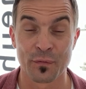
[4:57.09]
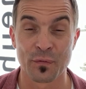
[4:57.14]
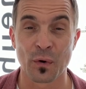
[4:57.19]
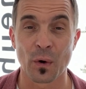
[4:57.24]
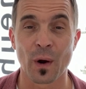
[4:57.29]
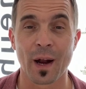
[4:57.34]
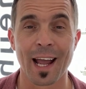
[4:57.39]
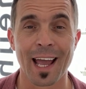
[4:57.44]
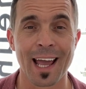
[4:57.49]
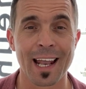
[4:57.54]

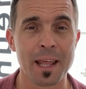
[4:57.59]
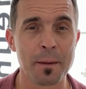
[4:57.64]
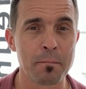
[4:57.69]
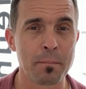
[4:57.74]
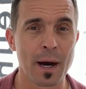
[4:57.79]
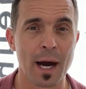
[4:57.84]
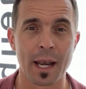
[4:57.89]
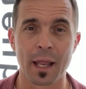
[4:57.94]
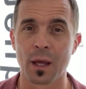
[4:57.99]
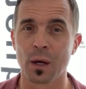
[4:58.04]
For
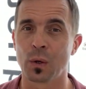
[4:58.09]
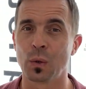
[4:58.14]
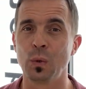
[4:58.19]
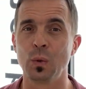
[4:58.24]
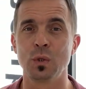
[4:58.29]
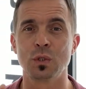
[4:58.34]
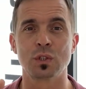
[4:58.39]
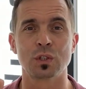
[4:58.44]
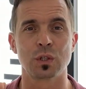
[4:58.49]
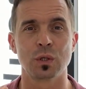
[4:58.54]
anybody
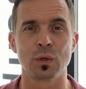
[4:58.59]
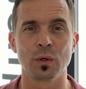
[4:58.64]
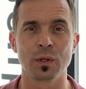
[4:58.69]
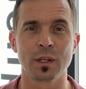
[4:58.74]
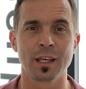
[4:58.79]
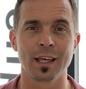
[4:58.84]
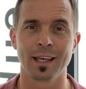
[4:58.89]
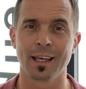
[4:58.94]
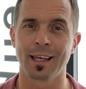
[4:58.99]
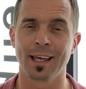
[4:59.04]
who's
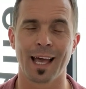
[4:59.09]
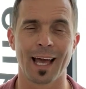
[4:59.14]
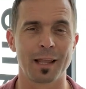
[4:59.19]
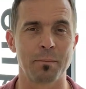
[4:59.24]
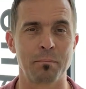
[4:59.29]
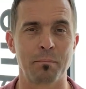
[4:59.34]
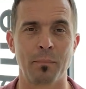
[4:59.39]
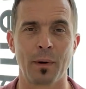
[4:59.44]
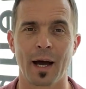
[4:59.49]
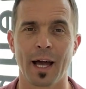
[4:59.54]
looking
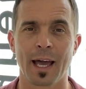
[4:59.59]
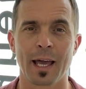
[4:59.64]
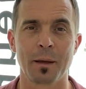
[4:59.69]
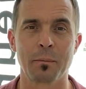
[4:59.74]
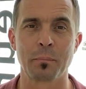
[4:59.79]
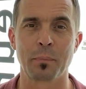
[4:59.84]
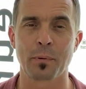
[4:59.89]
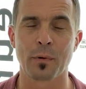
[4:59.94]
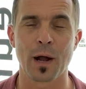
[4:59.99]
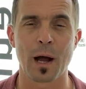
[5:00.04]
at
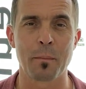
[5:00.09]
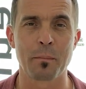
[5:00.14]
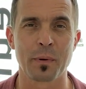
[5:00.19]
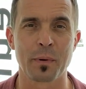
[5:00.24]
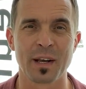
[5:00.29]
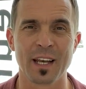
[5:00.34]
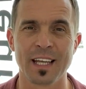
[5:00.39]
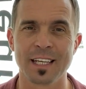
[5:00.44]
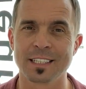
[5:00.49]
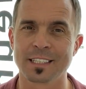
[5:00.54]
buying
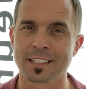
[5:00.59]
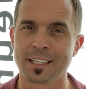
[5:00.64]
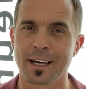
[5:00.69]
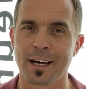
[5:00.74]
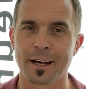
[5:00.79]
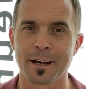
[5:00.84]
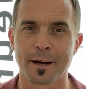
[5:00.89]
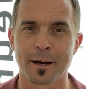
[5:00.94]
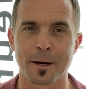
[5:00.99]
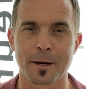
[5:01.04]
properties
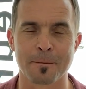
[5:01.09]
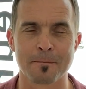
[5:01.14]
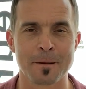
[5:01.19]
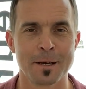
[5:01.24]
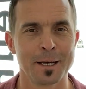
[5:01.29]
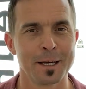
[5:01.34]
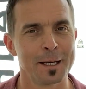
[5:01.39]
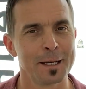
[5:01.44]
that are